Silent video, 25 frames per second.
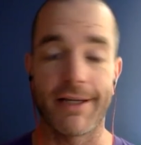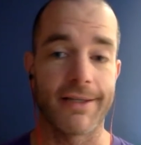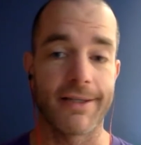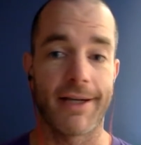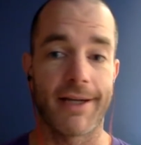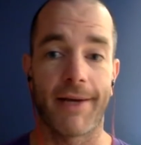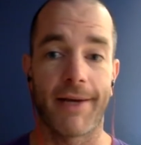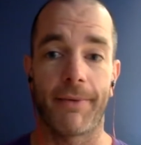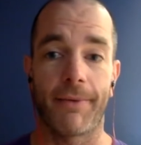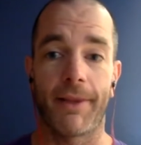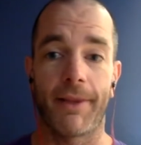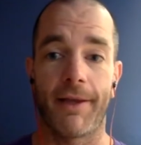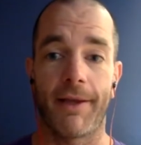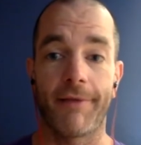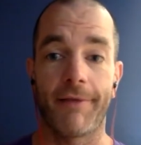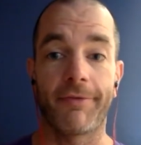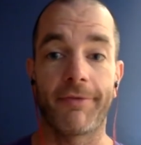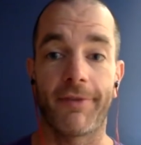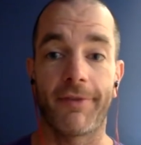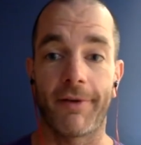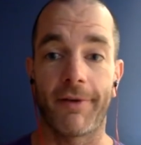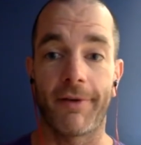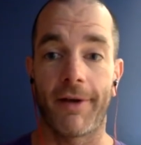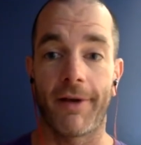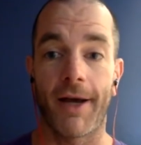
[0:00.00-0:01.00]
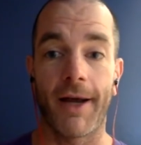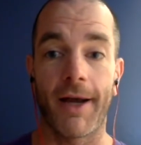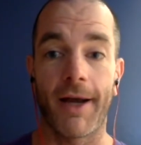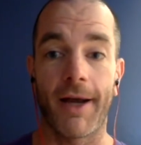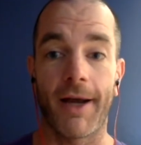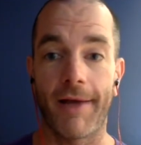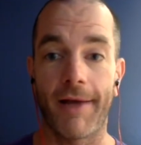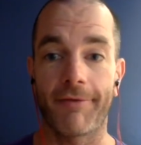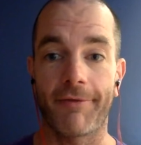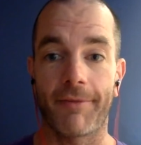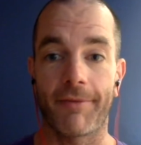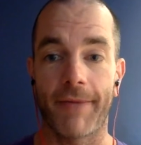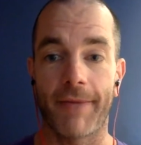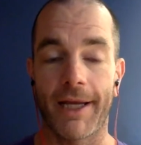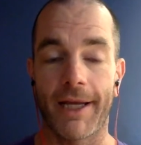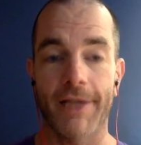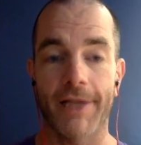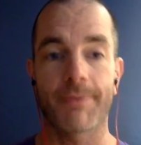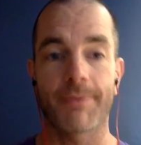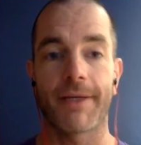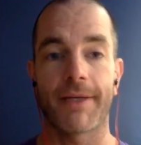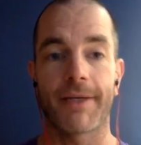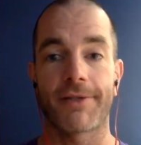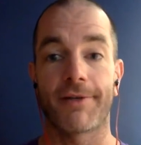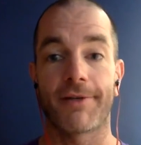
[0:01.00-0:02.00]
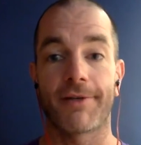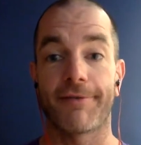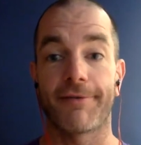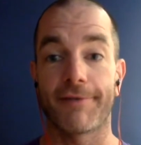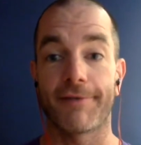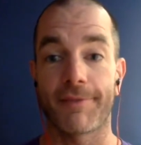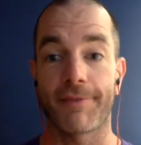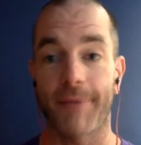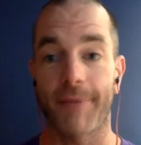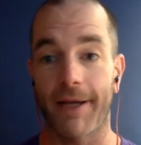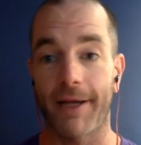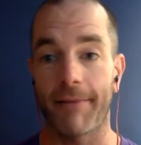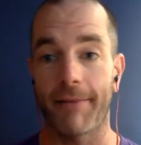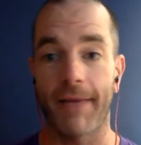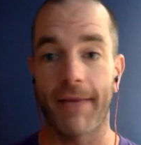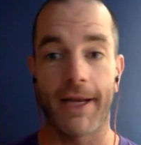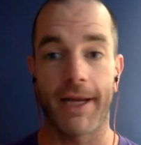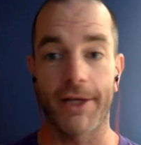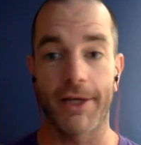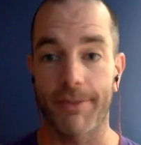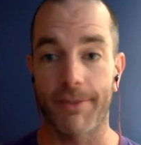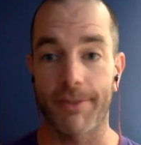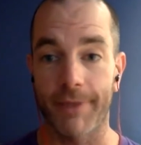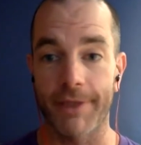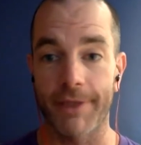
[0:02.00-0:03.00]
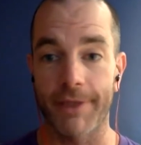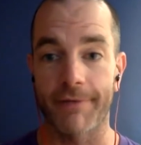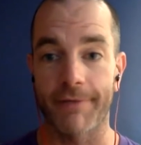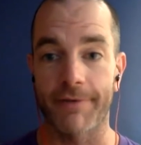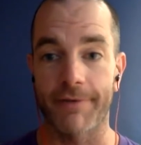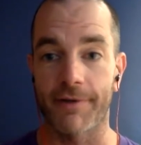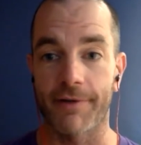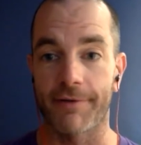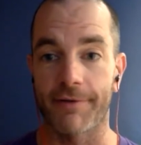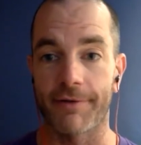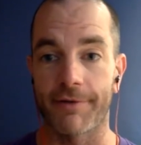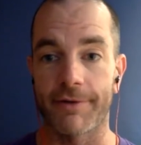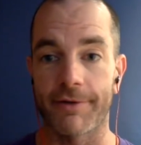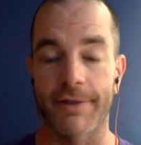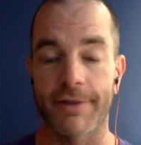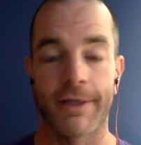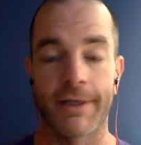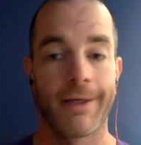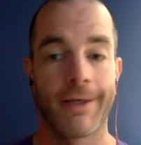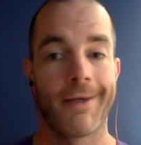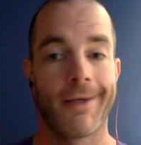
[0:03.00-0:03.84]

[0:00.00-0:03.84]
and I would love to not have to manage my servers, but I manage a bunch of servers.